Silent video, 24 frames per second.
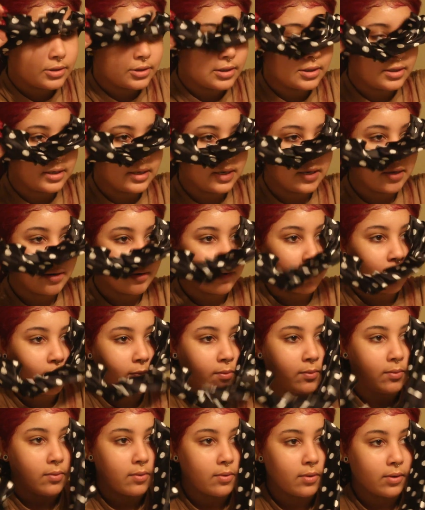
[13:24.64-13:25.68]
should get an
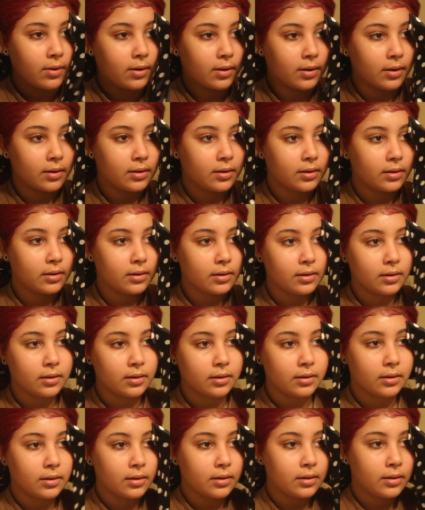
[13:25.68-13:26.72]
award.
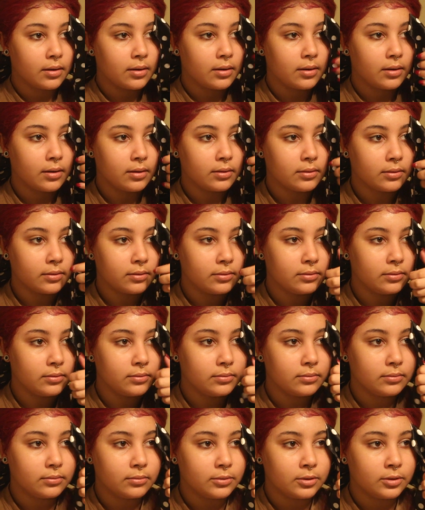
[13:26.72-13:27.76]

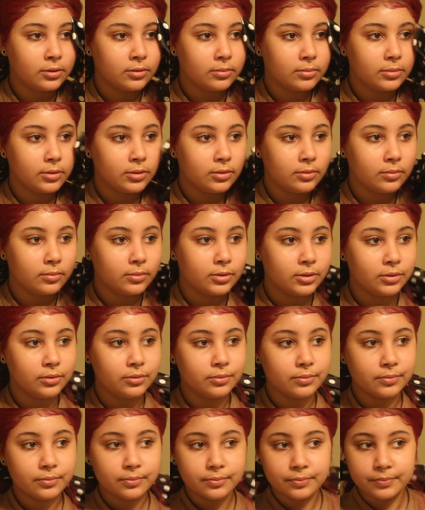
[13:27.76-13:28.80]

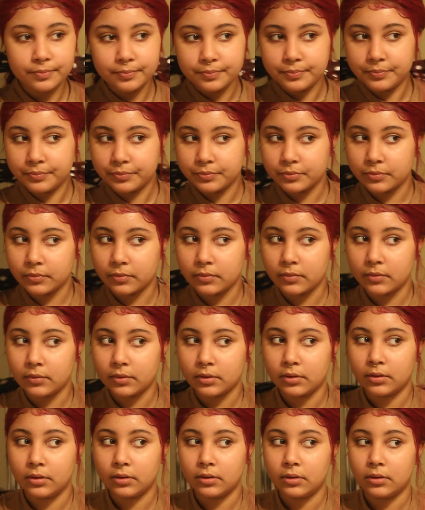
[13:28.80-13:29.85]

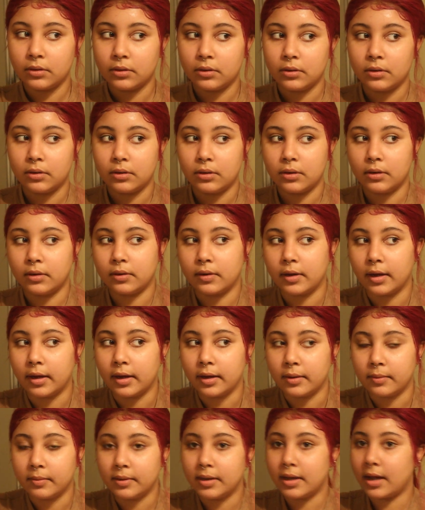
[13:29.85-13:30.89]

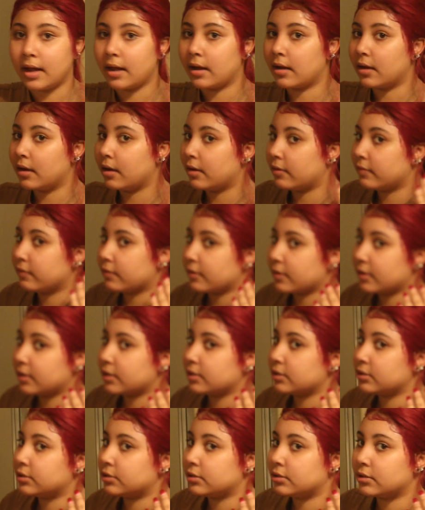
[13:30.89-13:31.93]
Okay, we got
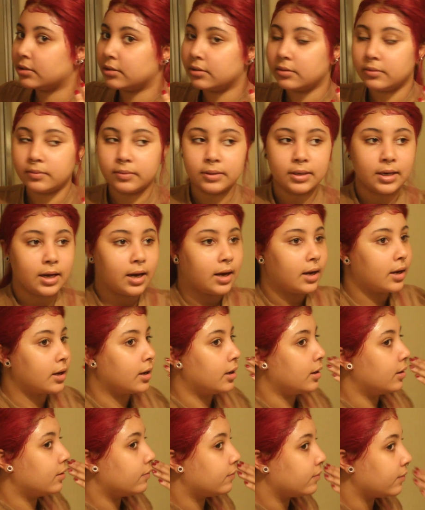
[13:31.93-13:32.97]
coverage. We got
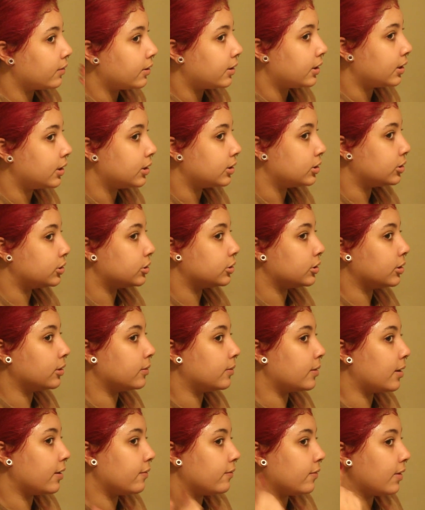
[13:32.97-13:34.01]
coverage or
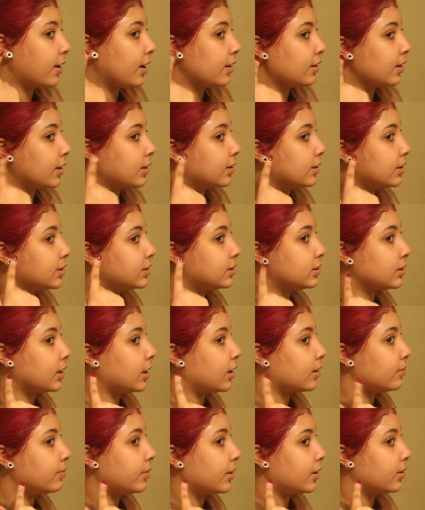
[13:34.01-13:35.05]
whatever. I like this
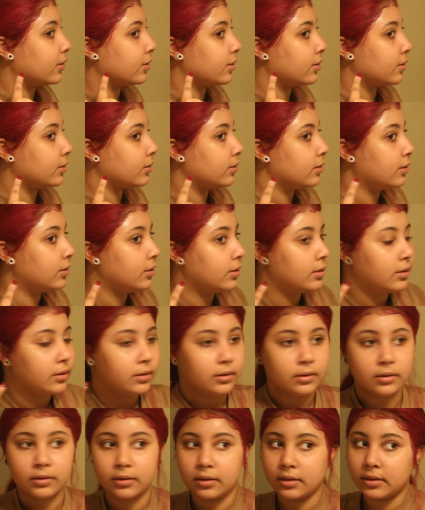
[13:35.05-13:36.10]
side better
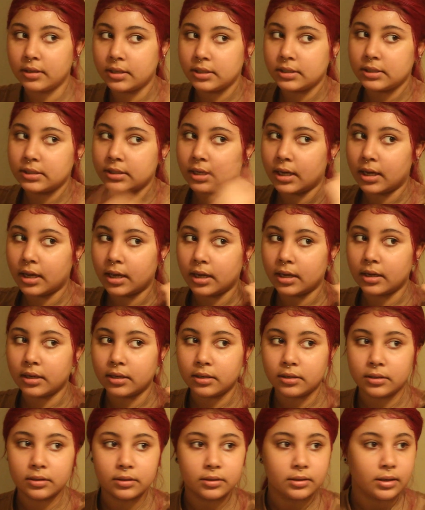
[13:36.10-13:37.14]
than this
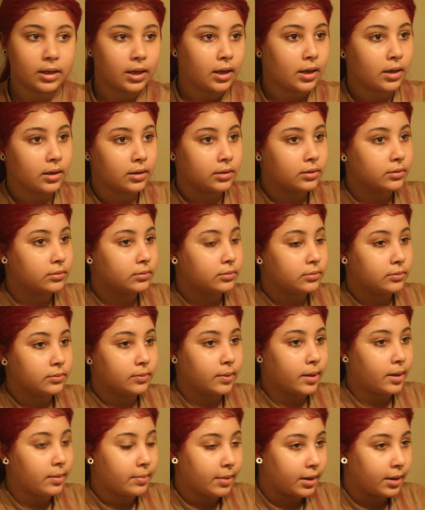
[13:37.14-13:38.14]
side, like way